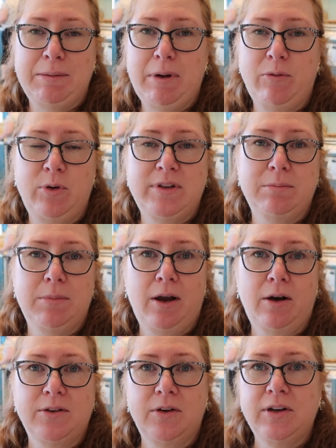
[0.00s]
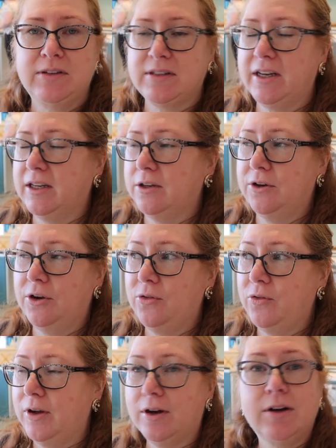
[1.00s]
came over with the mail, so he's taken
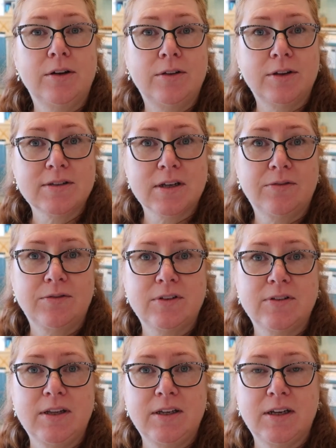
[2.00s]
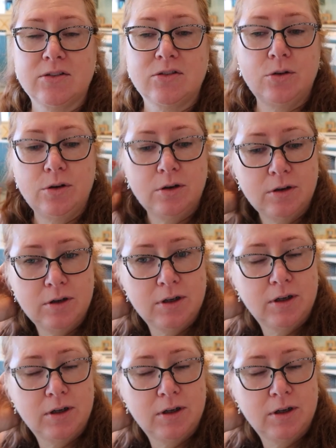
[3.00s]
over the stuff to the next door.